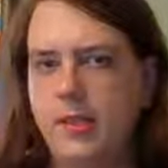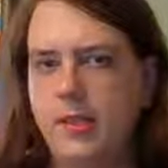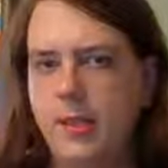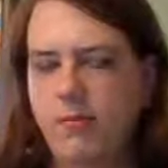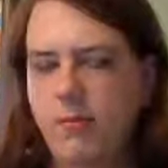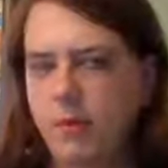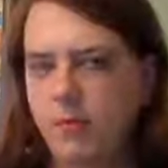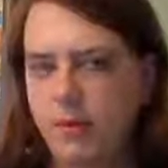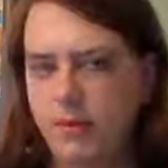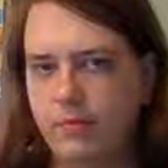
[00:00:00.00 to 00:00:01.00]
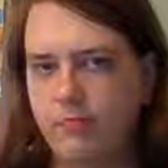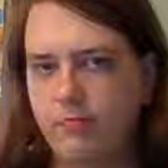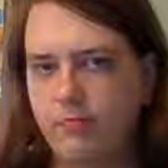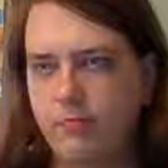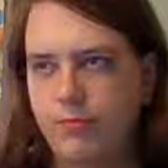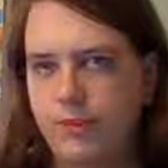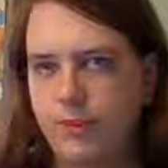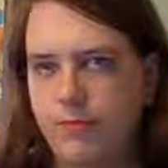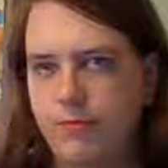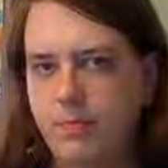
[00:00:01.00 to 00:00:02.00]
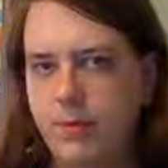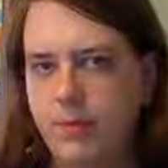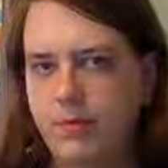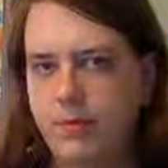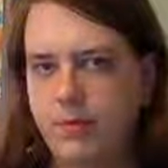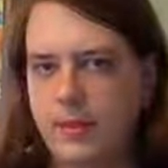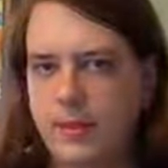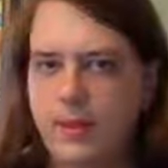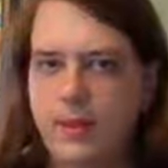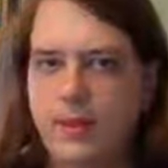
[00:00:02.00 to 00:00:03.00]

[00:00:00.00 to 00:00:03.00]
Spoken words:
generally wasn't supposed to be